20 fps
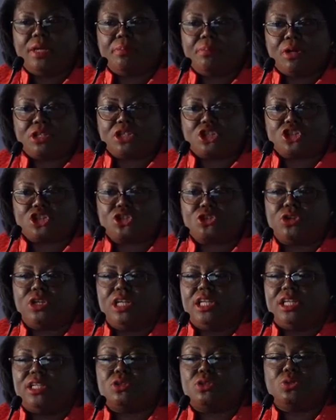but
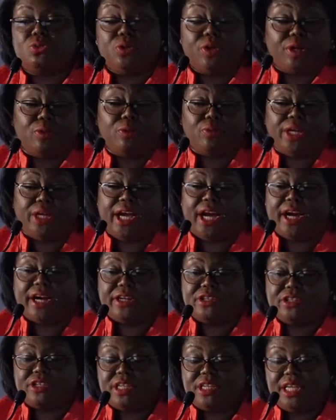surely to where we are
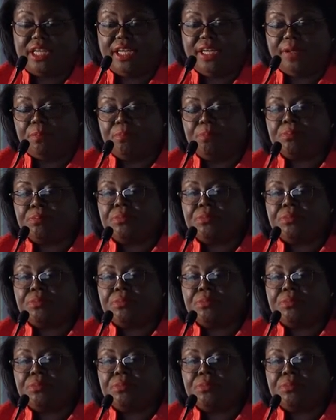today,